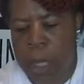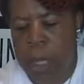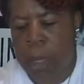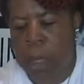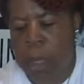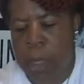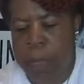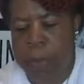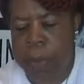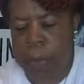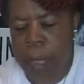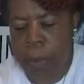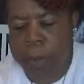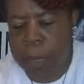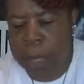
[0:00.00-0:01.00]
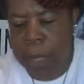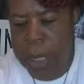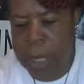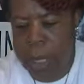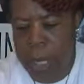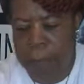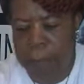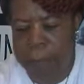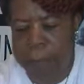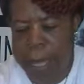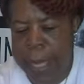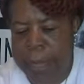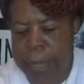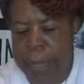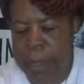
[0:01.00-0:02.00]
The WWE
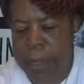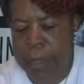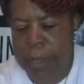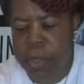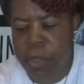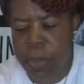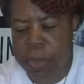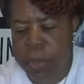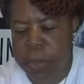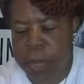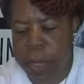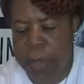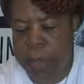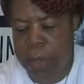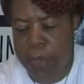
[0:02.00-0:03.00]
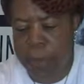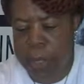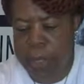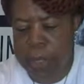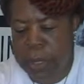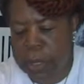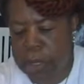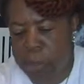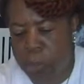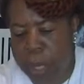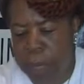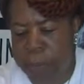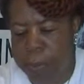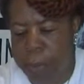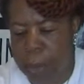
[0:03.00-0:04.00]
abandoned the Superstars of Wrestling
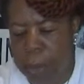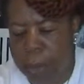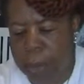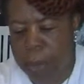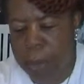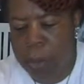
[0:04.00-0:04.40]
trademark